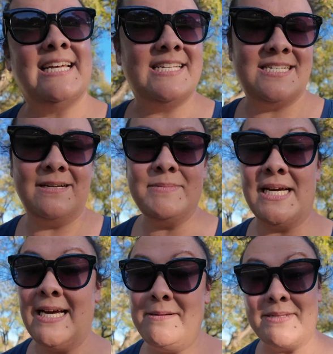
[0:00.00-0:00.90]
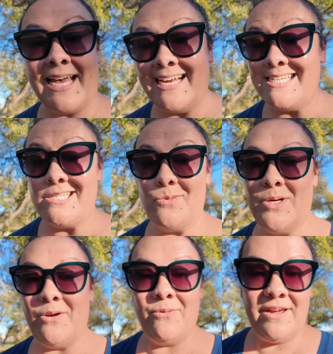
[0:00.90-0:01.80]
Sometimes I just
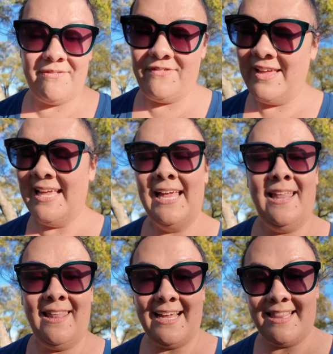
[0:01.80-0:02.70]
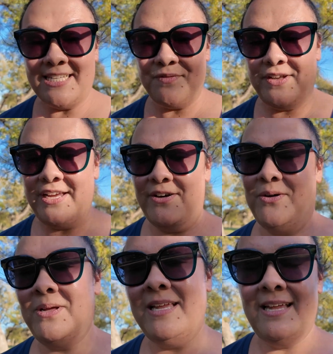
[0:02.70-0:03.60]
want to riff, like this
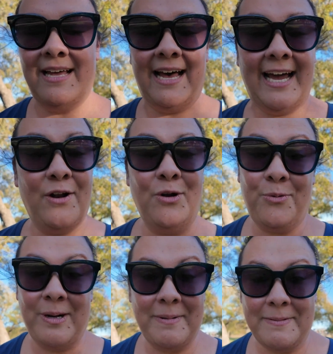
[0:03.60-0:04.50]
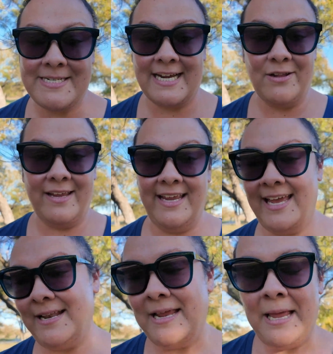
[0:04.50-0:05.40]
video. I don't know what I'm going to title it
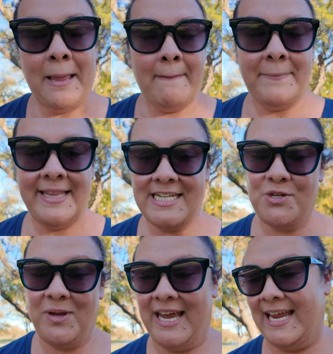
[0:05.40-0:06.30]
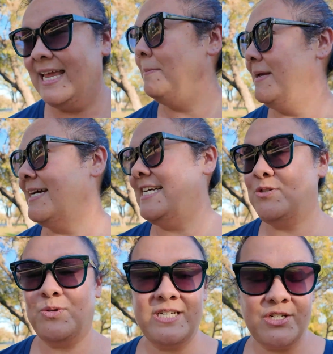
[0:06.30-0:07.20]
yet, but that's okay, because
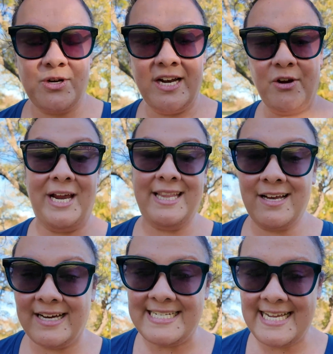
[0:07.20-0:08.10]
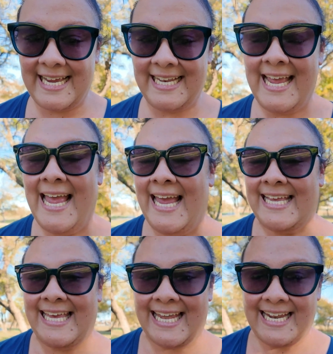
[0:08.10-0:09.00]
we're just trying to create the content,
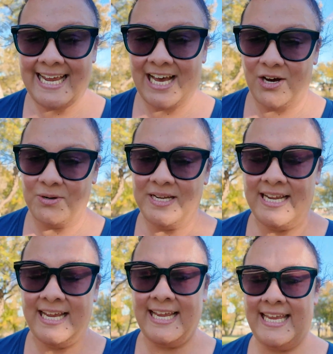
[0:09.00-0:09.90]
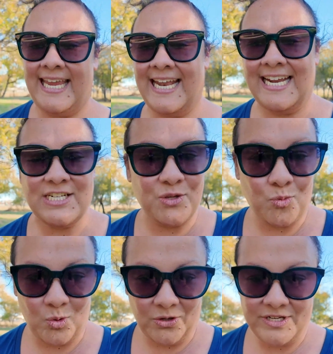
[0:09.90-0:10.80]
get it out, get it into the
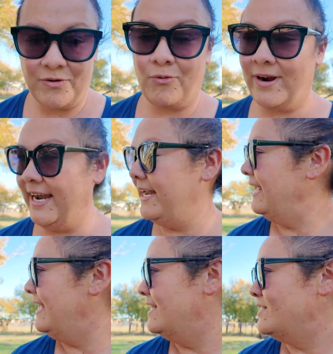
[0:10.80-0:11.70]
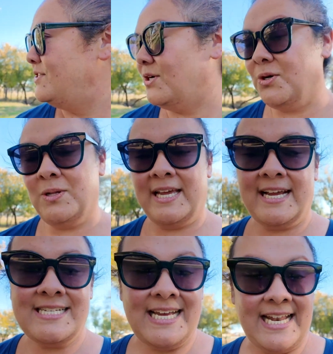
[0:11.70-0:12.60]
world, right? So like
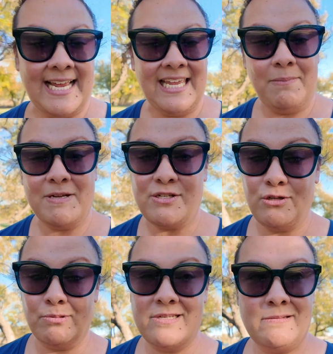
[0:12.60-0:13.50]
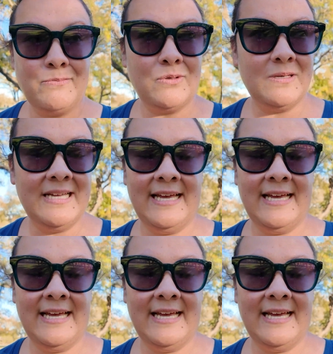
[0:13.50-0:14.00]
I said, I keep it super simple.